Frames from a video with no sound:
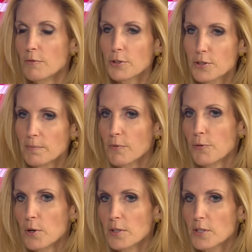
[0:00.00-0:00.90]
For,
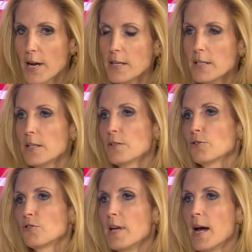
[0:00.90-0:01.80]
for 10
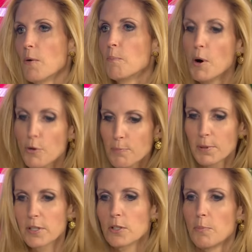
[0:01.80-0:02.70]
years now, both
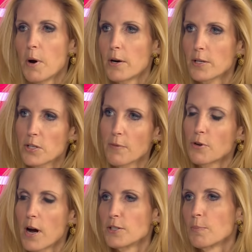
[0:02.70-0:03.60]
political parties have
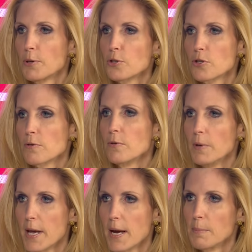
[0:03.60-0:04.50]
tried to push
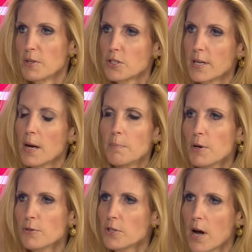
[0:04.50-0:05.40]
through an amnesty, and
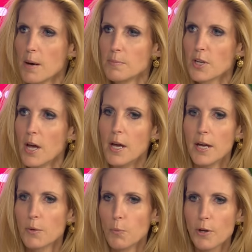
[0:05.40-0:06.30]
both times
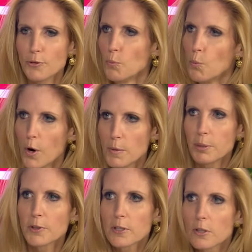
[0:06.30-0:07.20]
it wasn't one
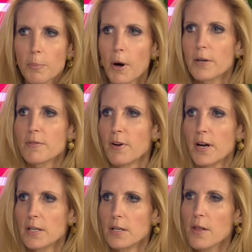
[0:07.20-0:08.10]
political party
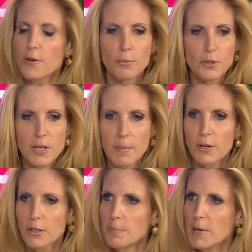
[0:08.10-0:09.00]
fighting another, it was the
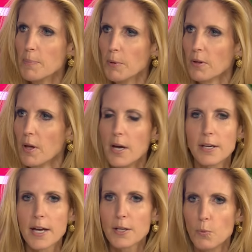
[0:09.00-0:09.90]
American people
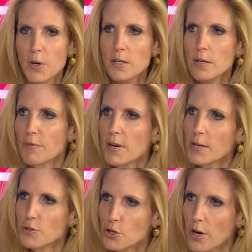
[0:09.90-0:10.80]
getting wind of it
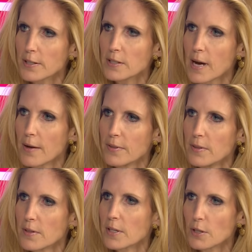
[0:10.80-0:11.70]
and shutting down
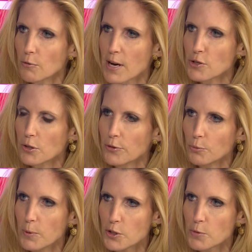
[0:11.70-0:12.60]
the congressional
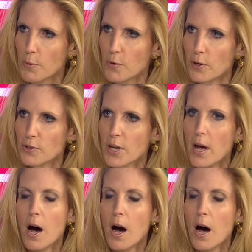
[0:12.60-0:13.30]
switchboards.